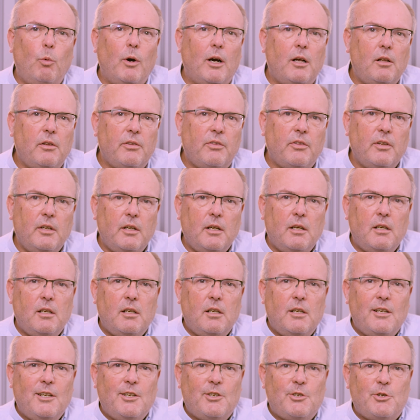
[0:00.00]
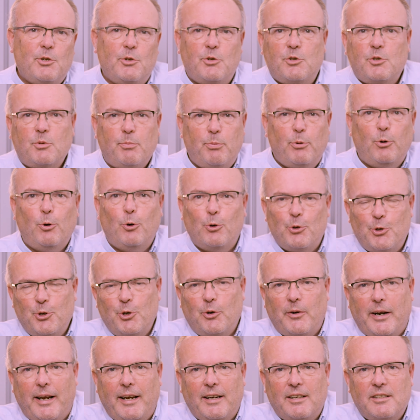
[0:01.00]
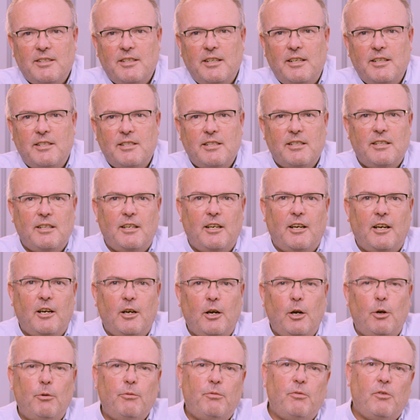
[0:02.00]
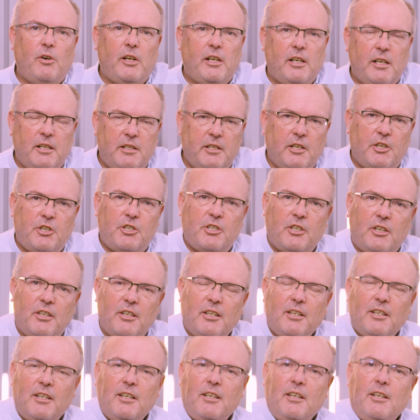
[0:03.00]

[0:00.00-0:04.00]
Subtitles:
wealth to support your exit, hopefully in addition